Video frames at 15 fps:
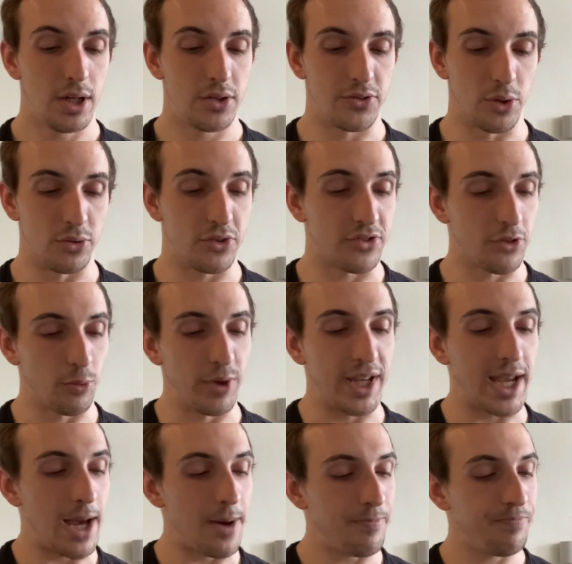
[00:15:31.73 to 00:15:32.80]
So just to
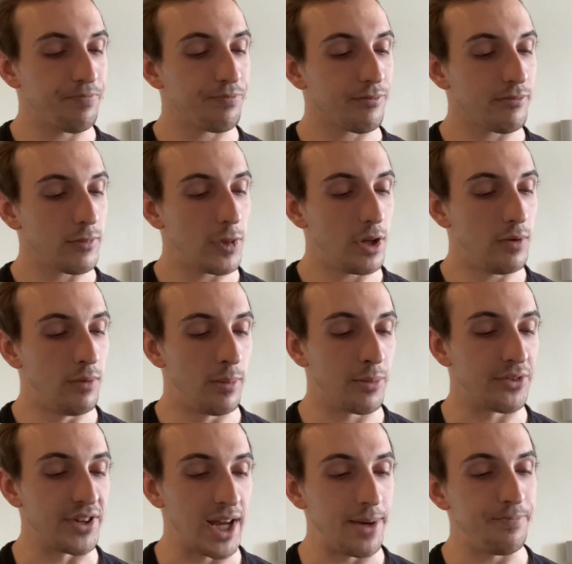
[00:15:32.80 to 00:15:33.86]
recap, one more
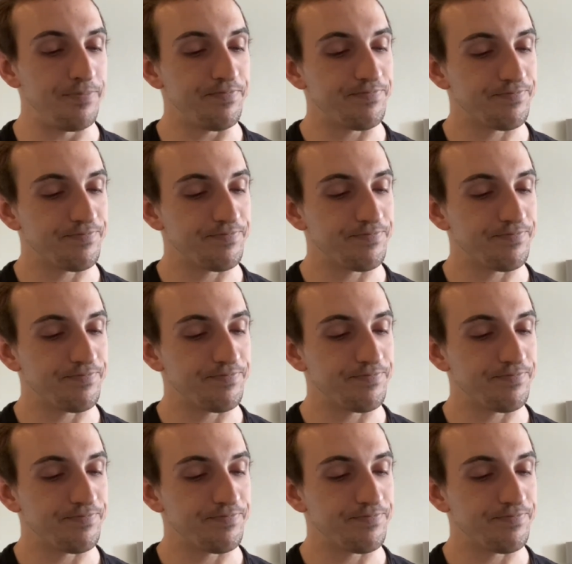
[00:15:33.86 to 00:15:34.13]
time,